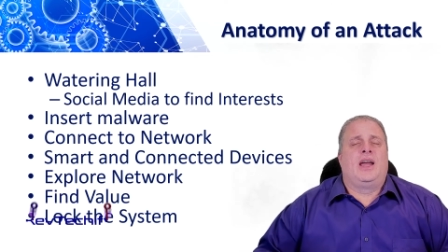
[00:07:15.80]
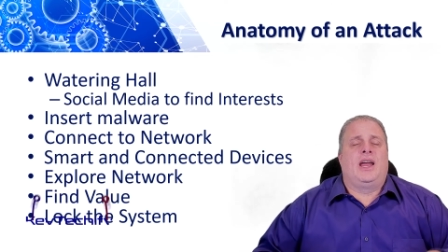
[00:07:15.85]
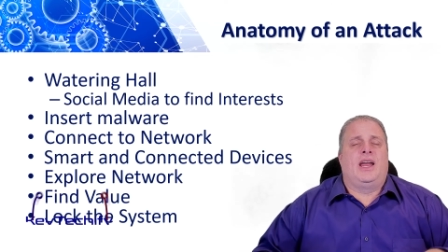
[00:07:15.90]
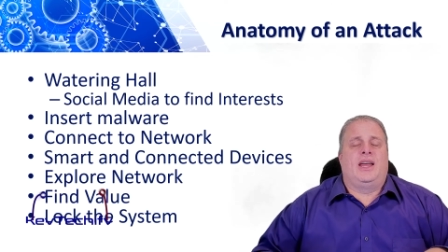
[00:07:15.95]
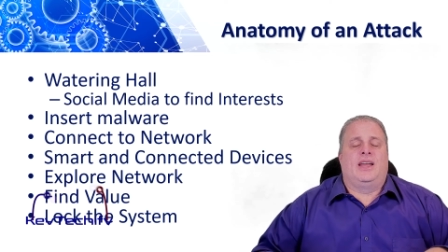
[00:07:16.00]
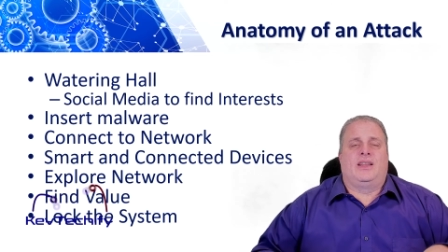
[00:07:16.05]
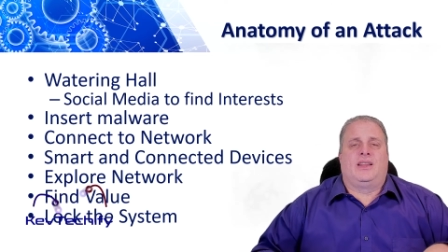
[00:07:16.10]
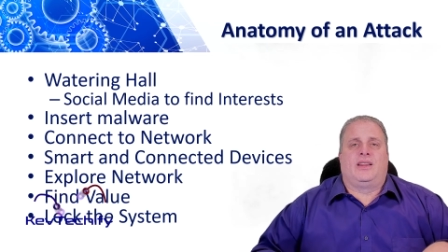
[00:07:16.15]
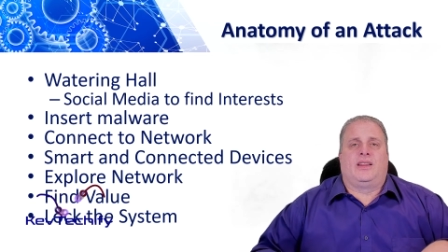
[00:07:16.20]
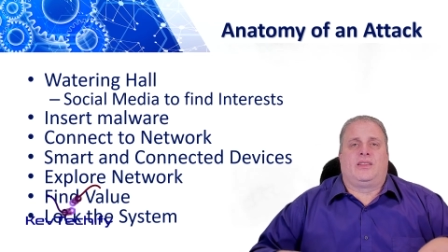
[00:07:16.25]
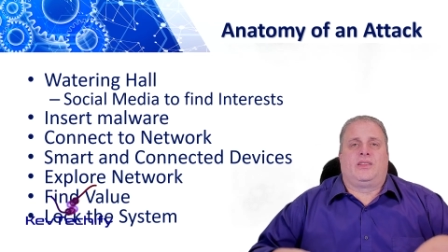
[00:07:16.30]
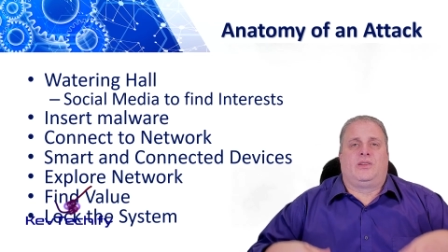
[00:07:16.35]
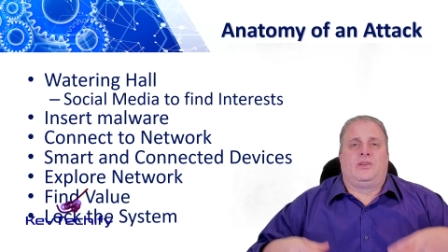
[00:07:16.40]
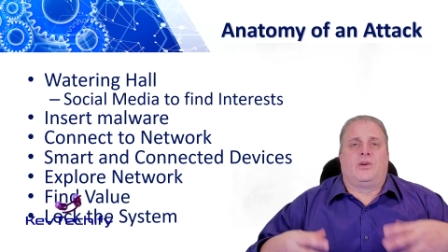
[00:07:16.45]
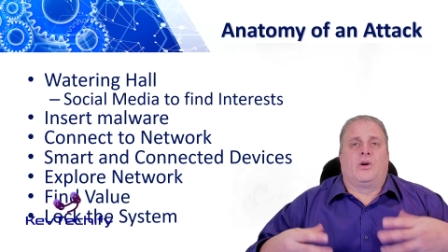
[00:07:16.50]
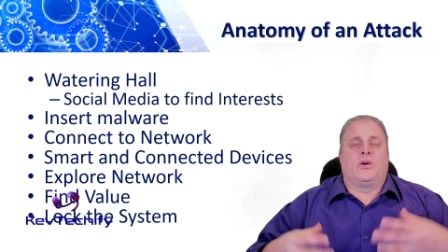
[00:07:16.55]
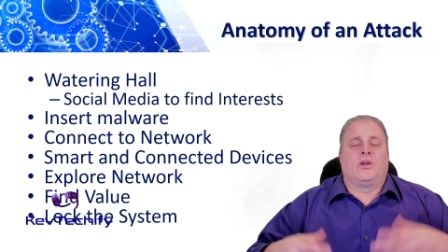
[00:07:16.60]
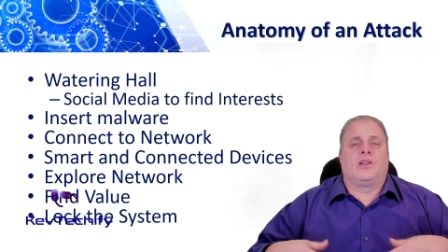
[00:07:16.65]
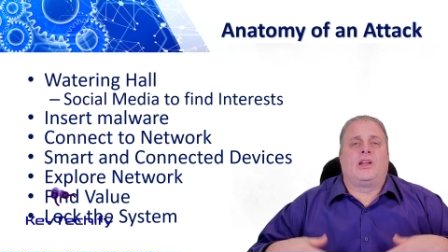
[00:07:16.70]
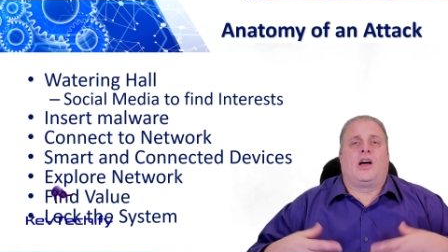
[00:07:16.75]
and
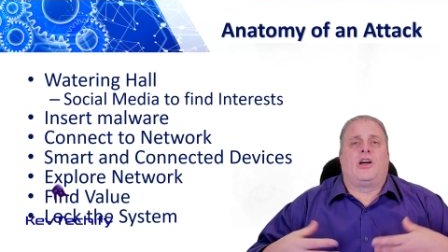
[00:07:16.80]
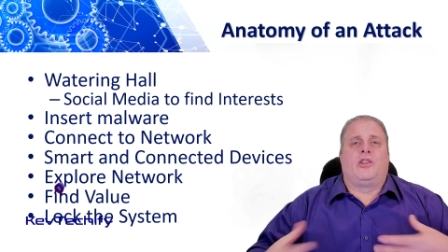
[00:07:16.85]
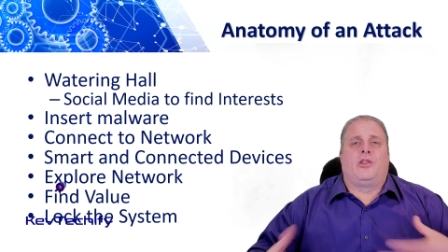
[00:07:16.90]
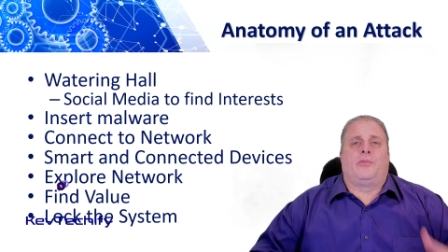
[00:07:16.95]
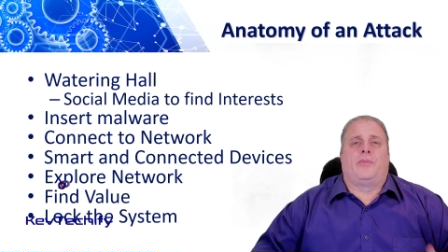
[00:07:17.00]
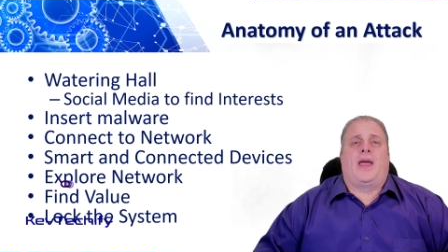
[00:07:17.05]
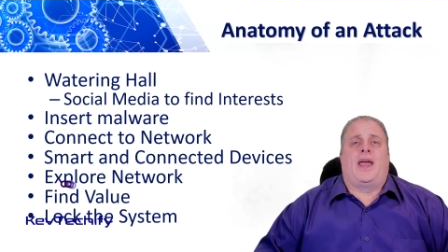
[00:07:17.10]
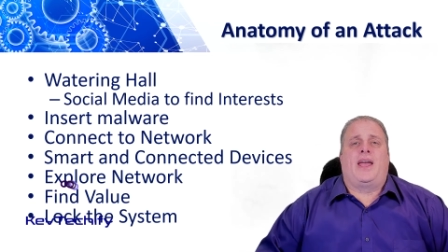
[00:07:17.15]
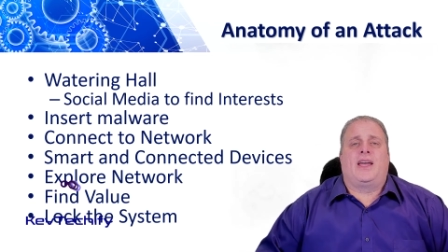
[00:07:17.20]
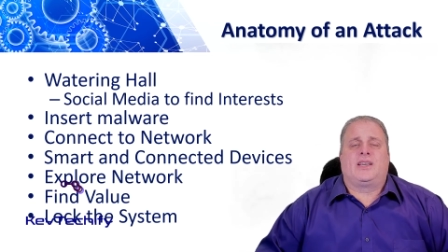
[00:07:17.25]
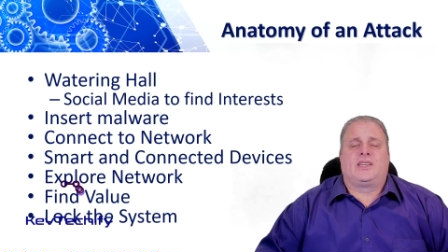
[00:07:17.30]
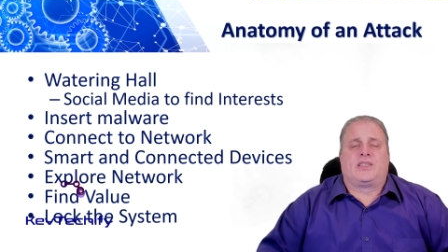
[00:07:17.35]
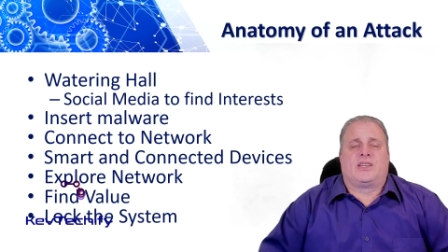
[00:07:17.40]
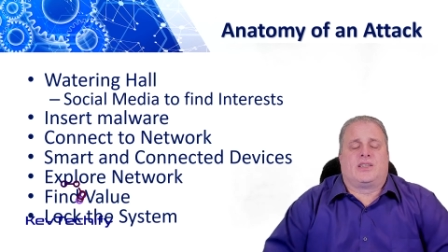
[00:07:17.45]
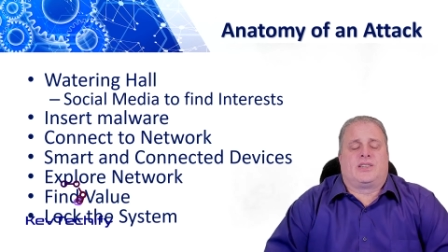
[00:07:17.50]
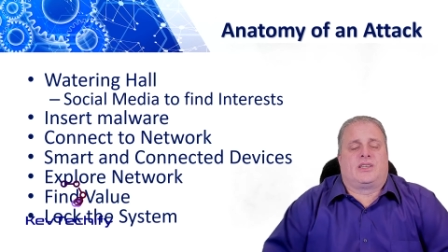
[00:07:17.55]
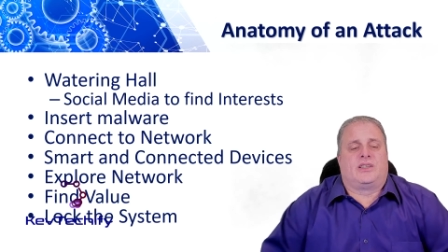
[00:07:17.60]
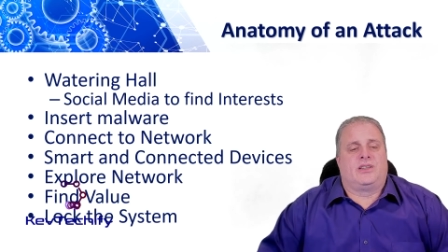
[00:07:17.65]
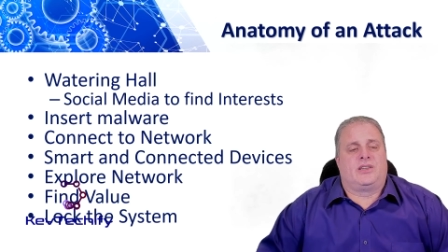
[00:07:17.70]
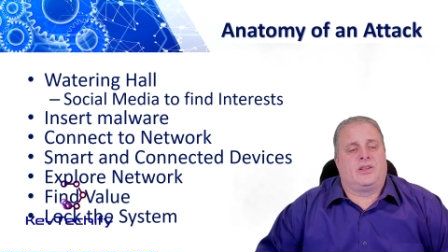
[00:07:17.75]
don't allow them
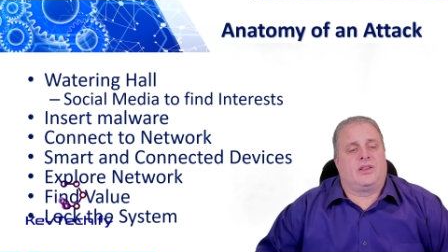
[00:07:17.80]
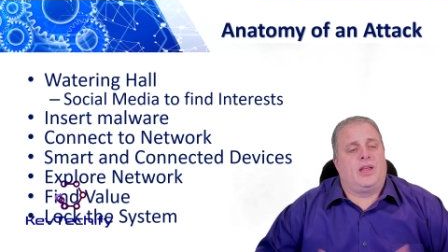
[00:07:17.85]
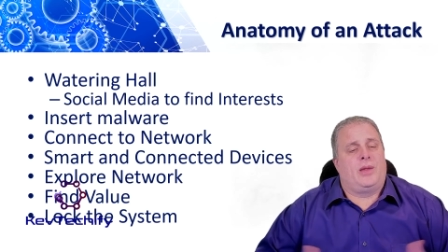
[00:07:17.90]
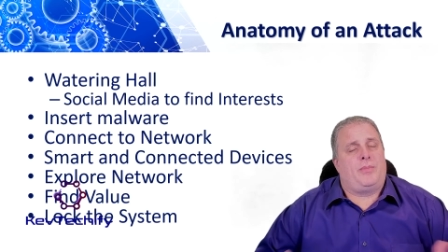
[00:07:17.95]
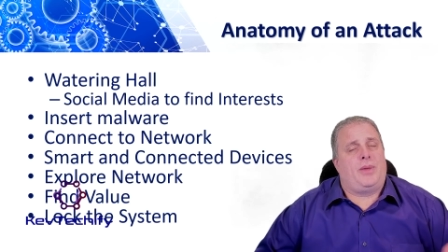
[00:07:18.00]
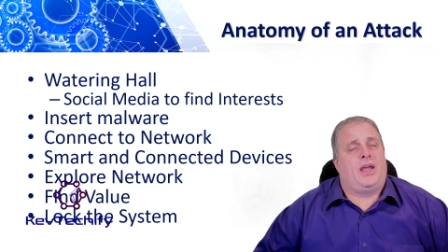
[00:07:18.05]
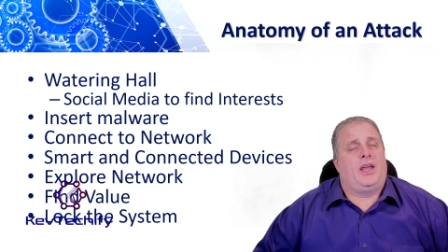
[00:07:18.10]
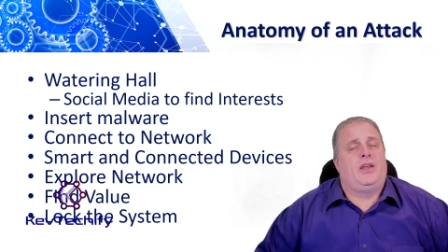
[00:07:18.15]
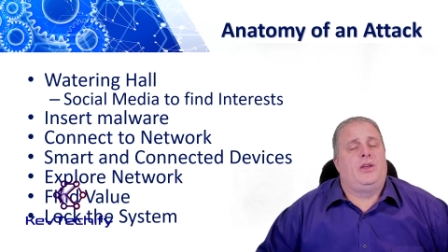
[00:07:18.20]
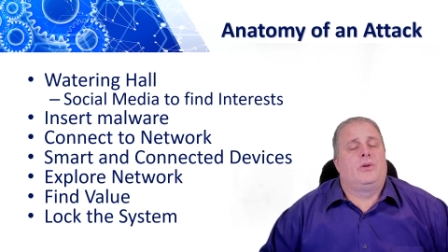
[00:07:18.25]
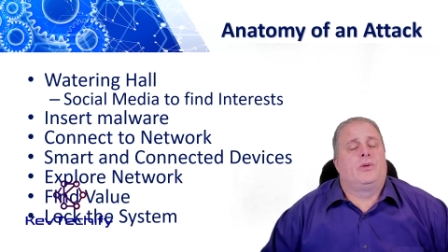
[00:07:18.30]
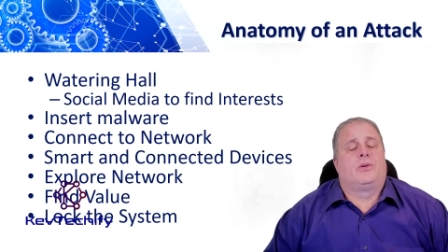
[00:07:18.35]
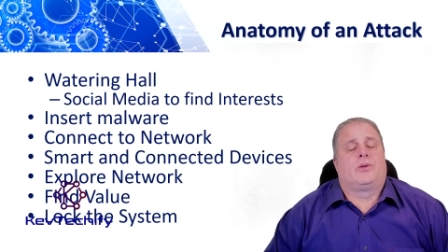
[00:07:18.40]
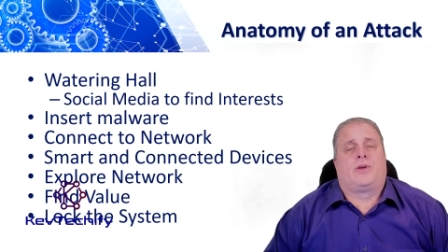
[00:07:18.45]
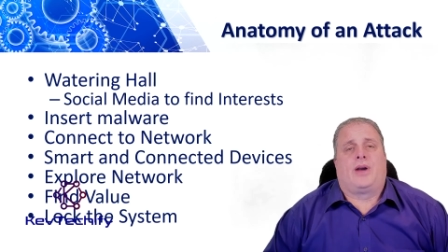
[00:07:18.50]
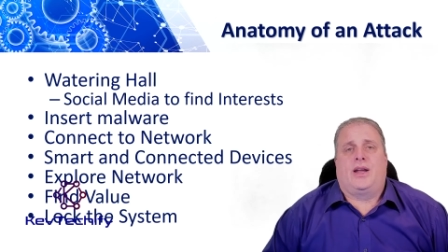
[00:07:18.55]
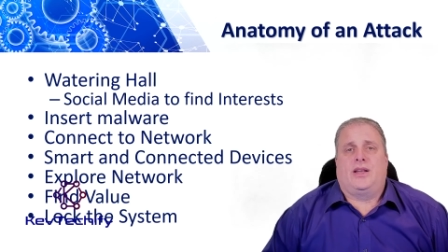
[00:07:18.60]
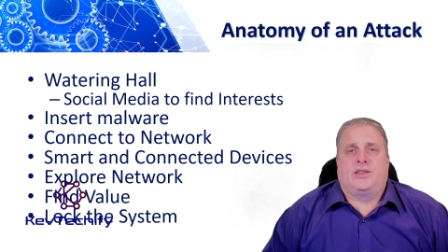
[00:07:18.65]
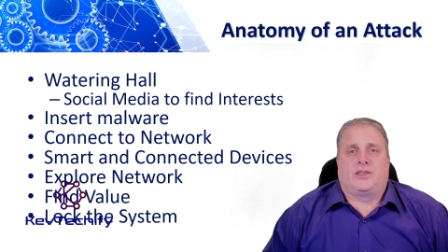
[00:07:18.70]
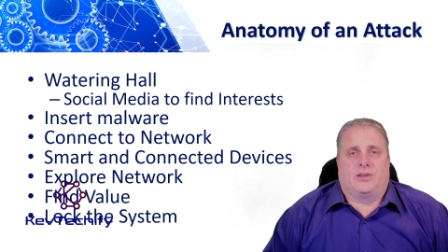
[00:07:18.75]
access until they pay you a
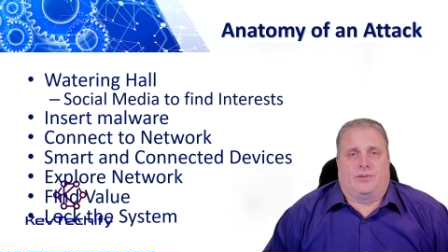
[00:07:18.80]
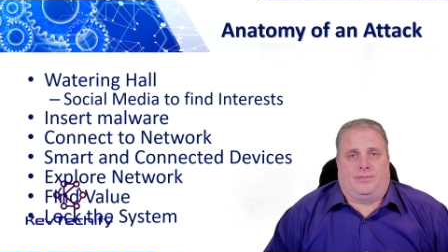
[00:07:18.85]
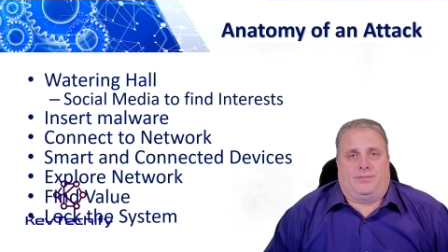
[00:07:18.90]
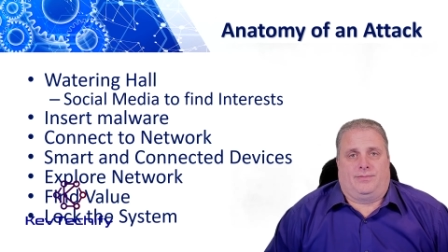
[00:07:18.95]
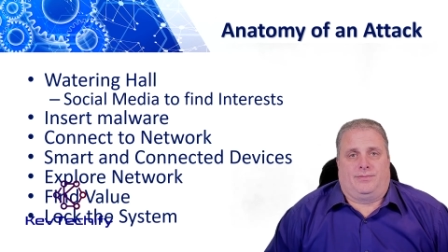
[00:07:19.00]
ransom.